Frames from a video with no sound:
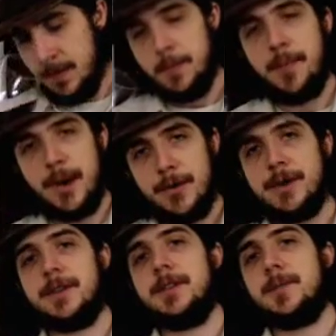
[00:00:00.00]
The
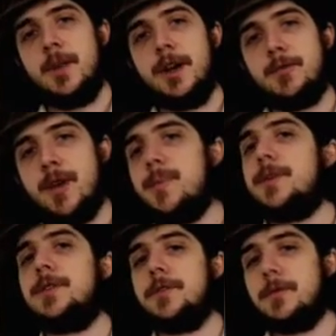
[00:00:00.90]
berries seem a lot riper
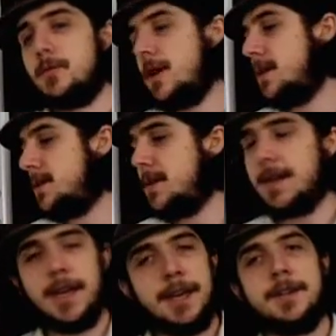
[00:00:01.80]
too, whereas the
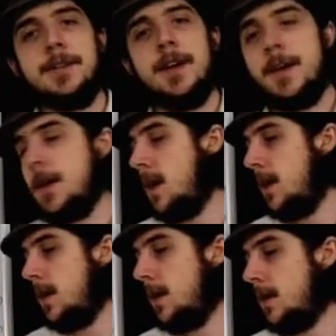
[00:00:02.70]
decanted
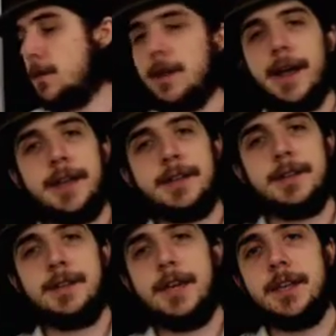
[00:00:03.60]

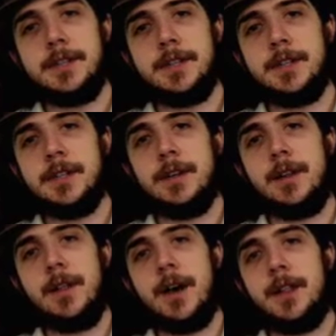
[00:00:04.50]
glass tasted
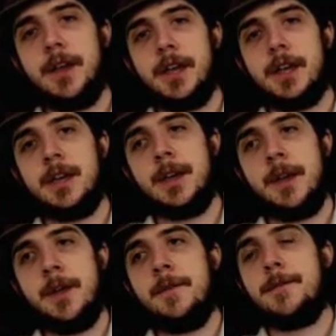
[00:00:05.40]
a lot like
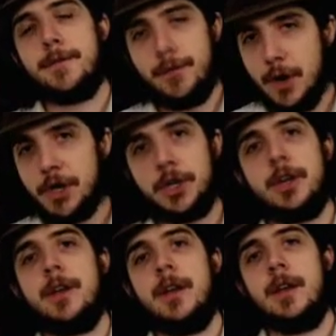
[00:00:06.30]

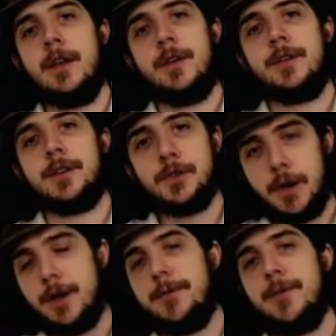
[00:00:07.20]
fresh,
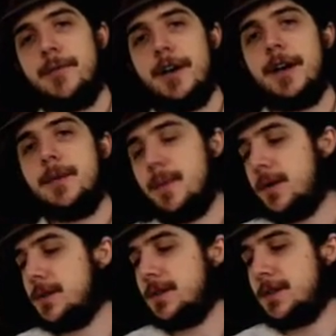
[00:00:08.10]
straight off of the vine
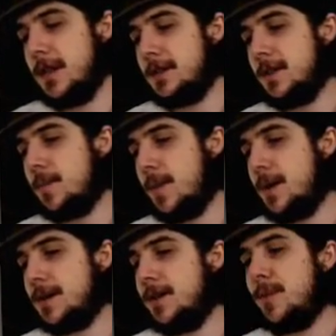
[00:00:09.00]
berries. This tastes like
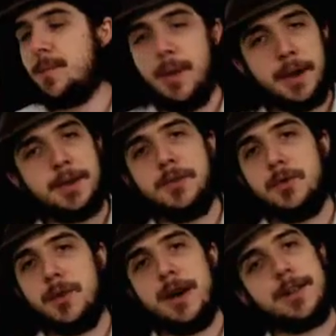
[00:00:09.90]
berries that have been picked a
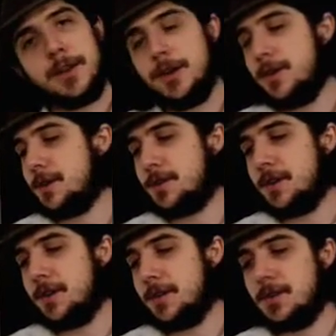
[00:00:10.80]
little while ago and are
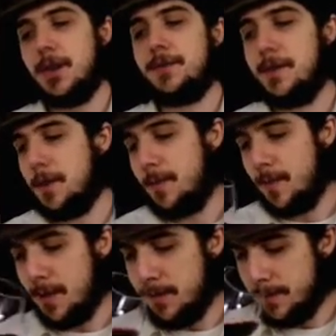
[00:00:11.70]
starting to soften up a
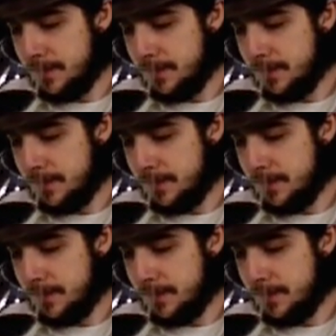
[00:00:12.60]
bit.